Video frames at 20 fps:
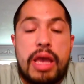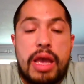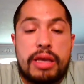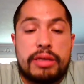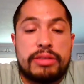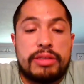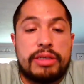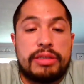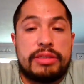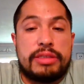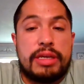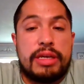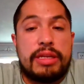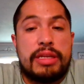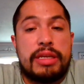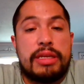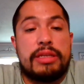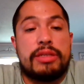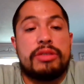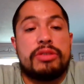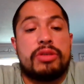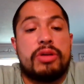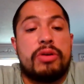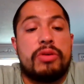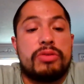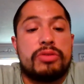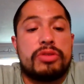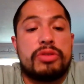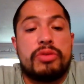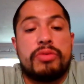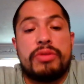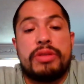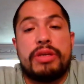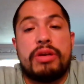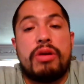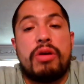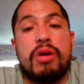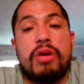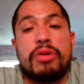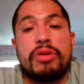as I said, it is also the
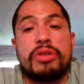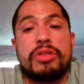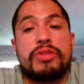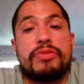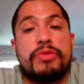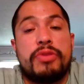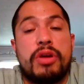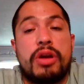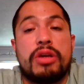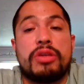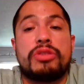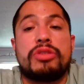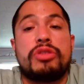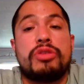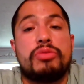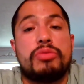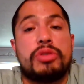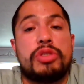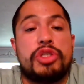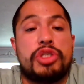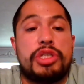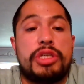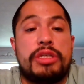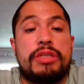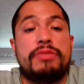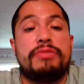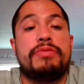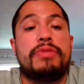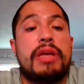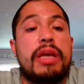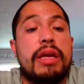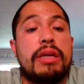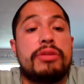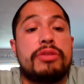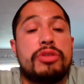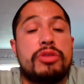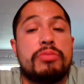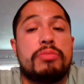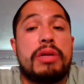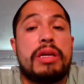hardest for us to achieve and
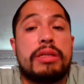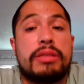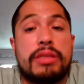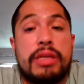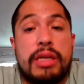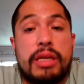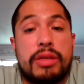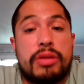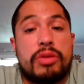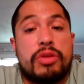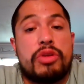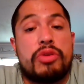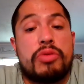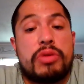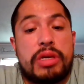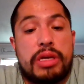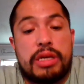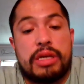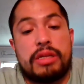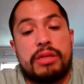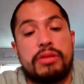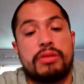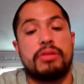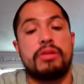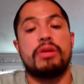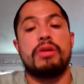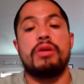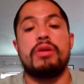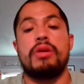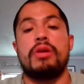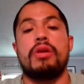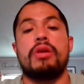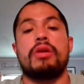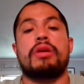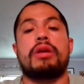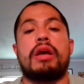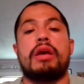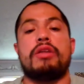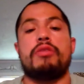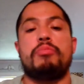to maintain. You can
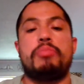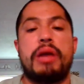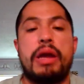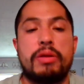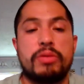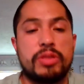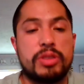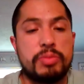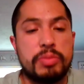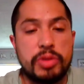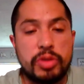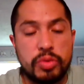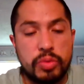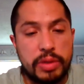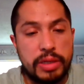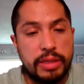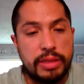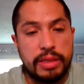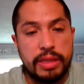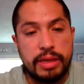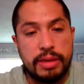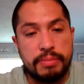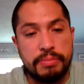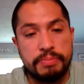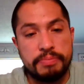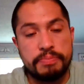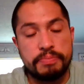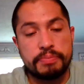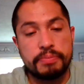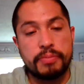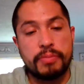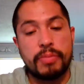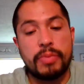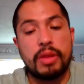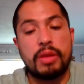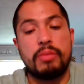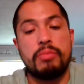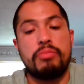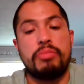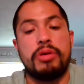kind of bounce between them,
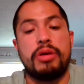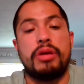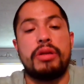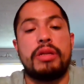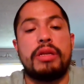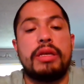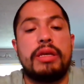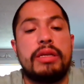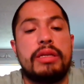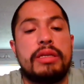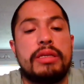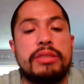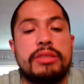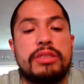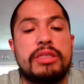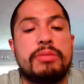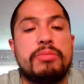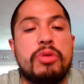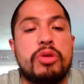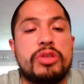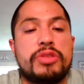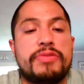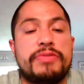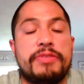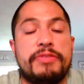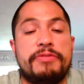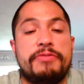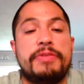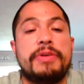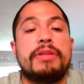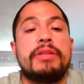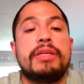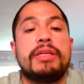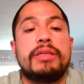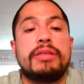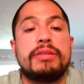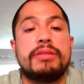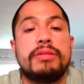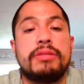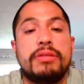but it is the most
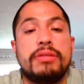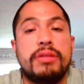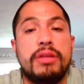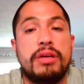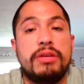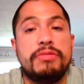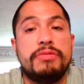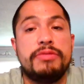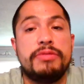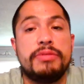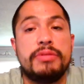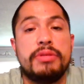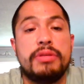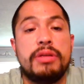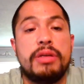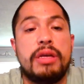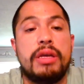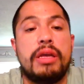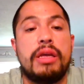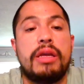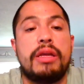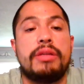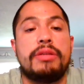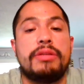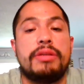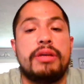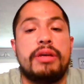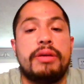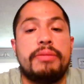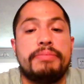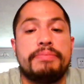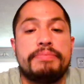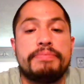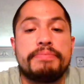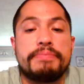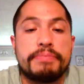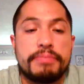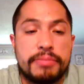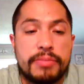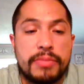fulfilling love, and um,
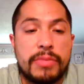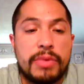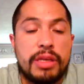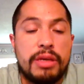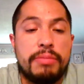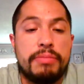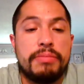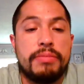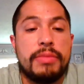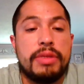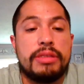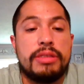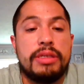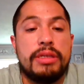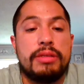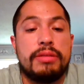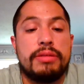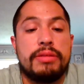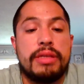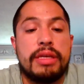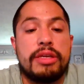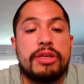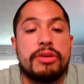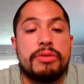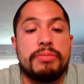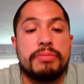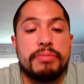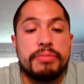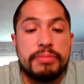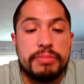yeah, that's it. Thank you.